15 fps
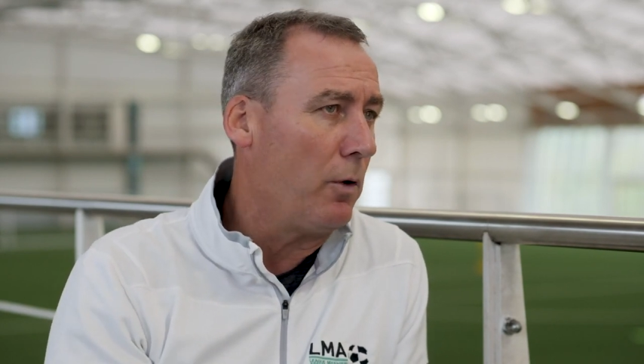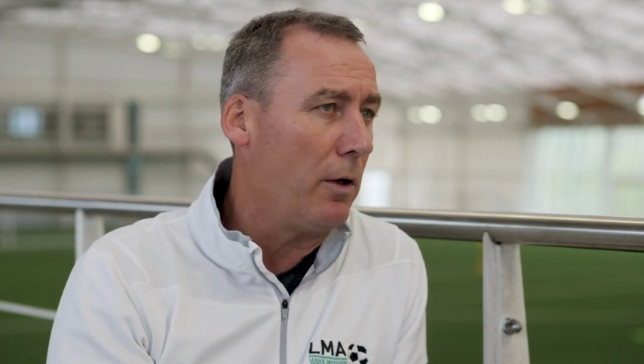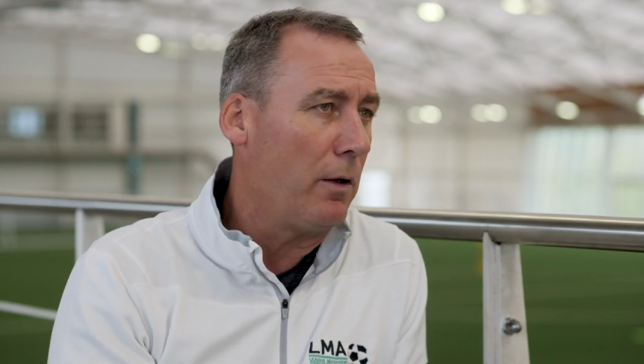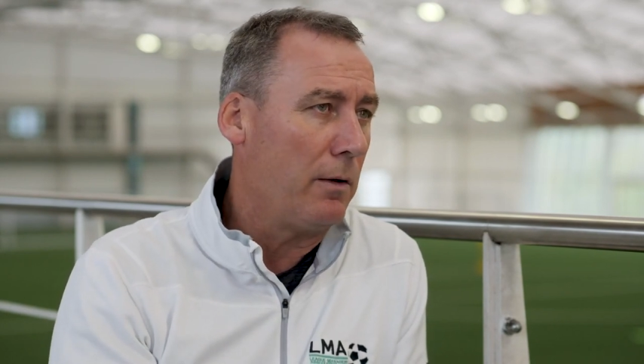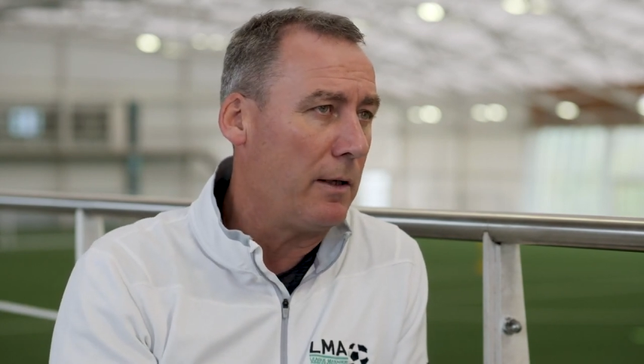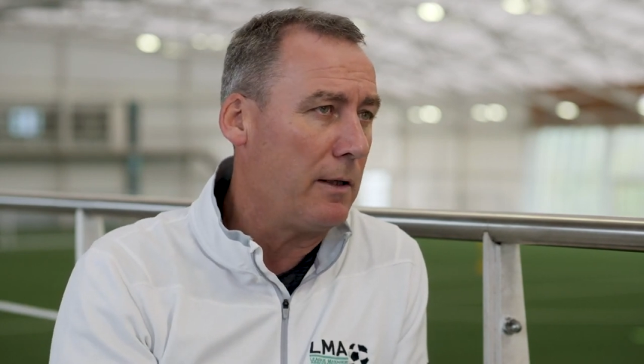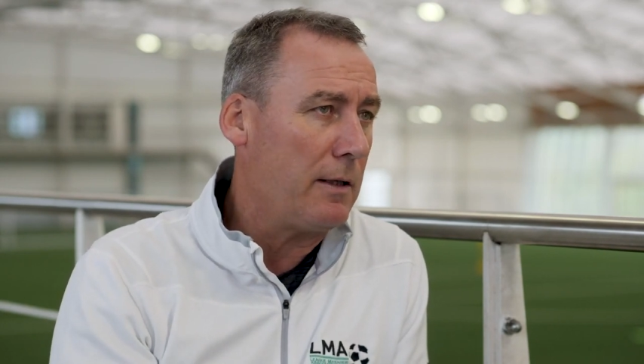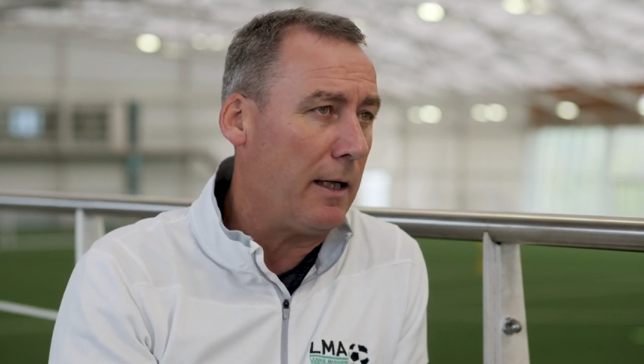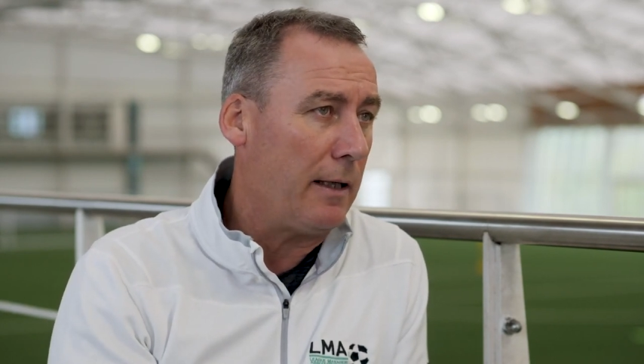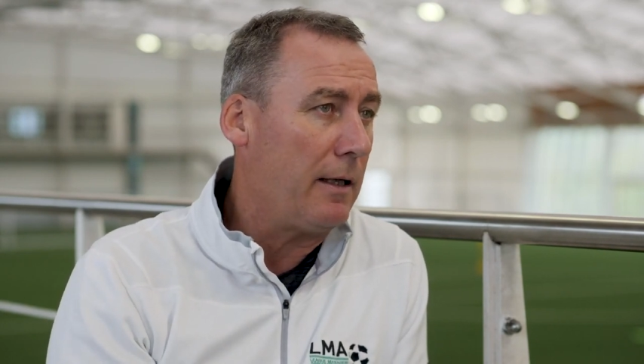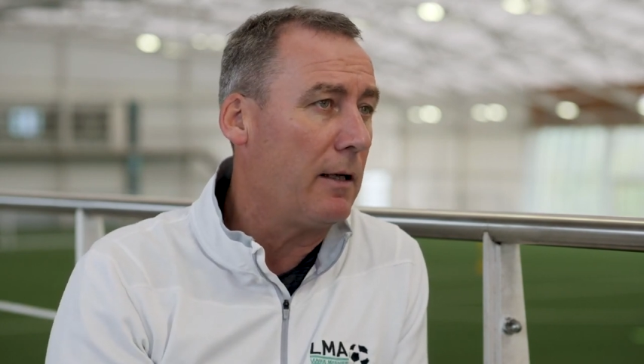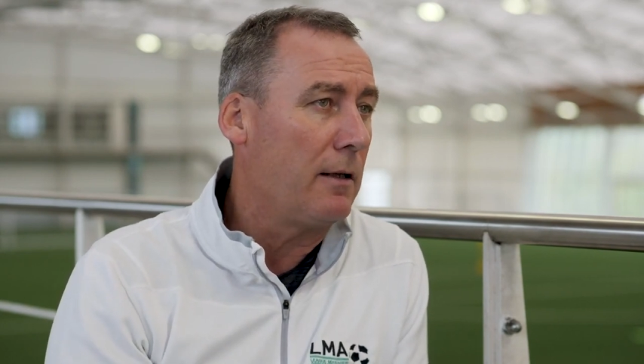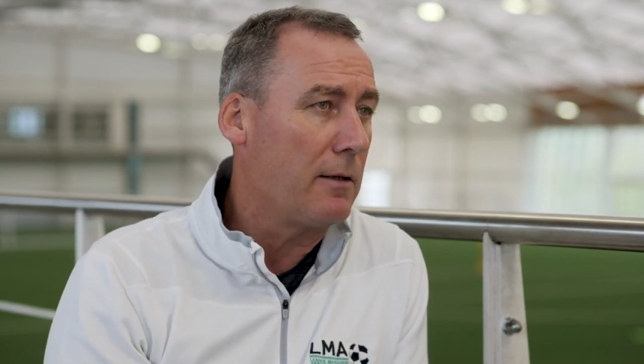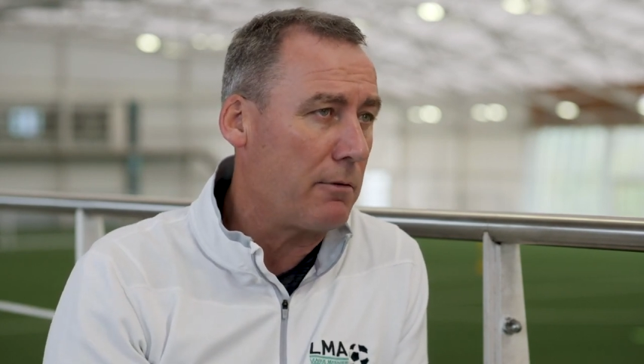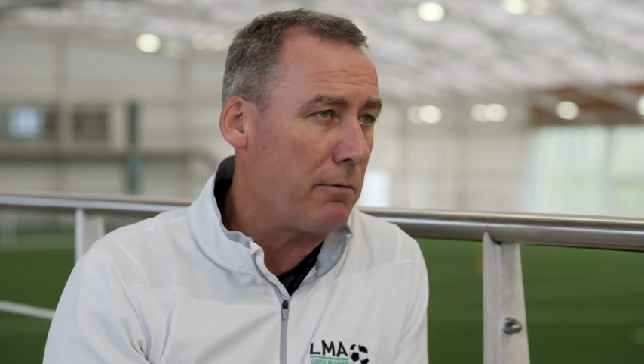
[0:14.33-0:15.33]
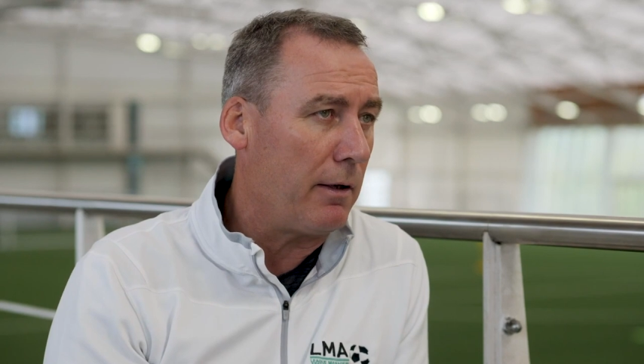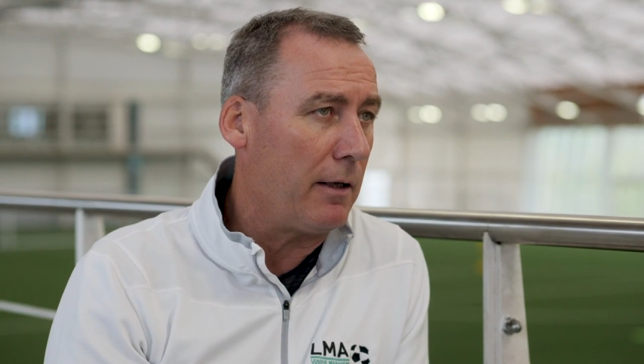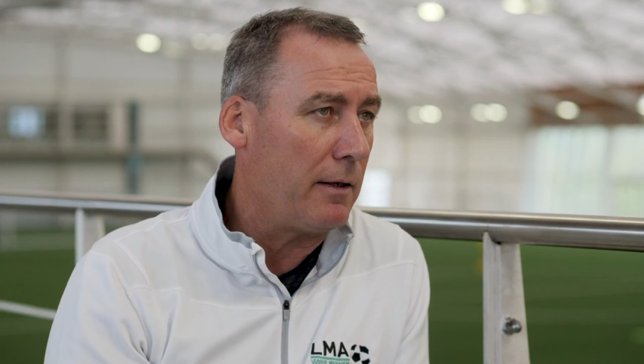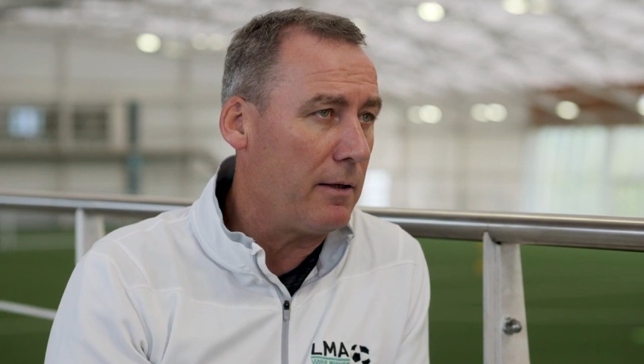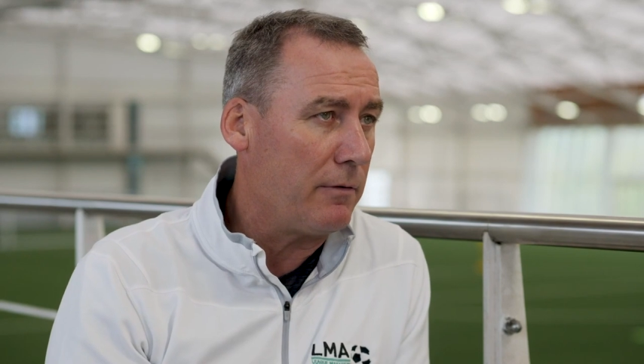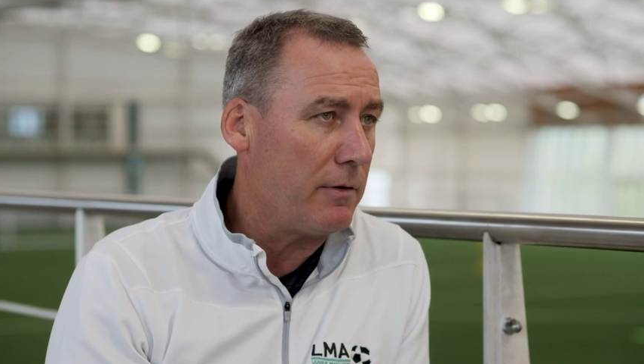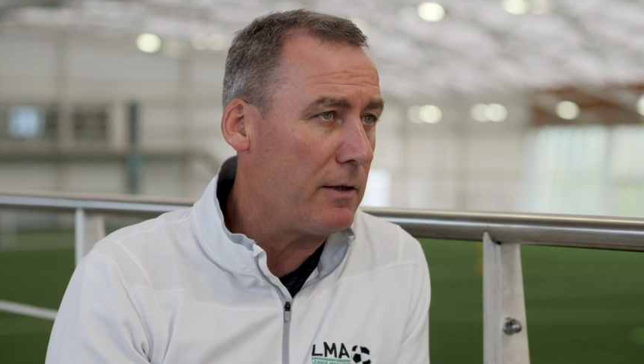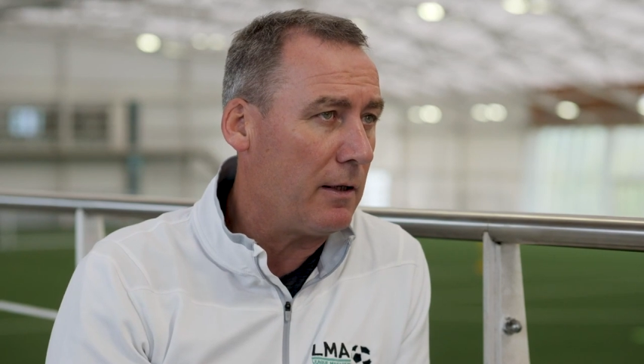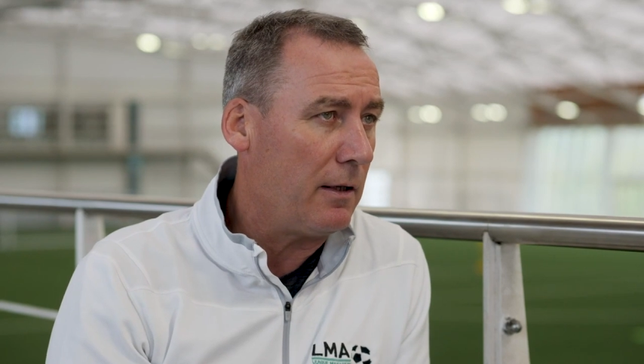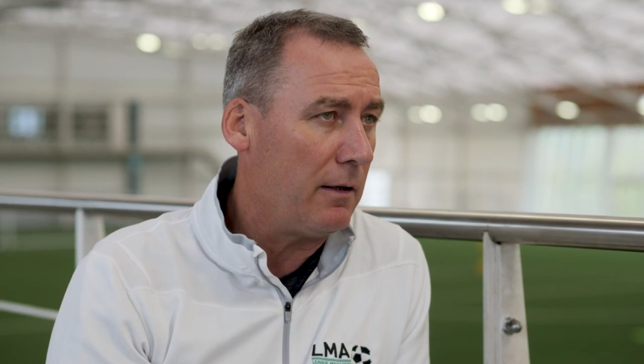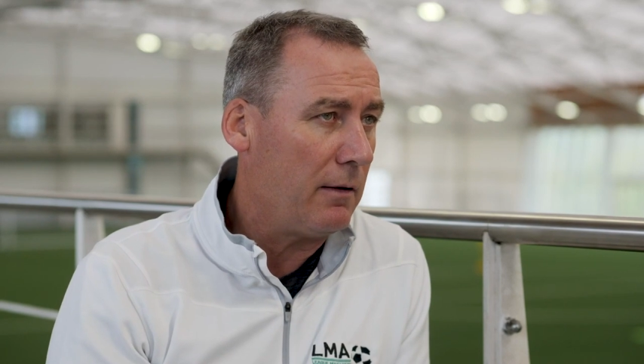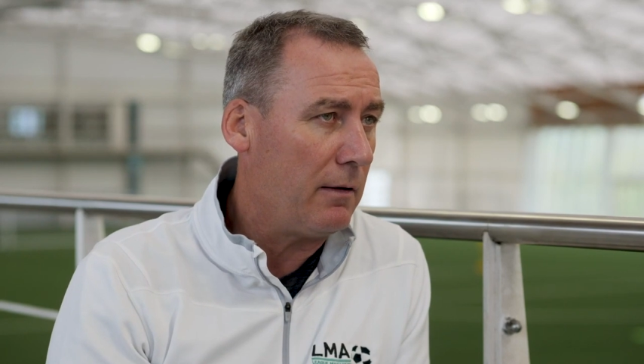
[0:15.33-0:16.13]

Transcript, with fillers: world is it kills creativity,